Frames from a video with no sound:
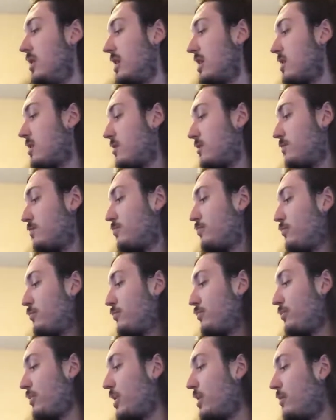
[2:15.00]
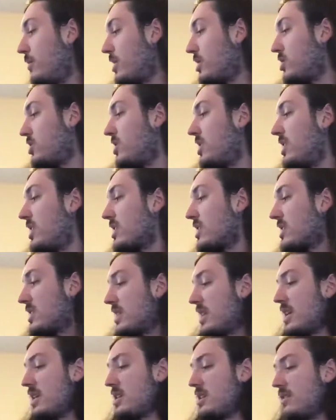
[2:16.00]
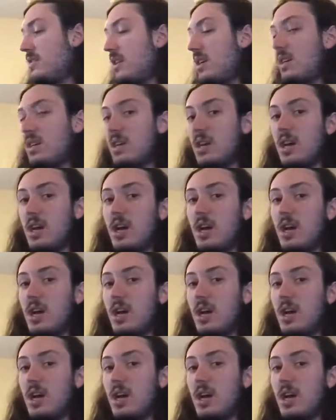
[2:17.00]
that's pretty much the extent of it.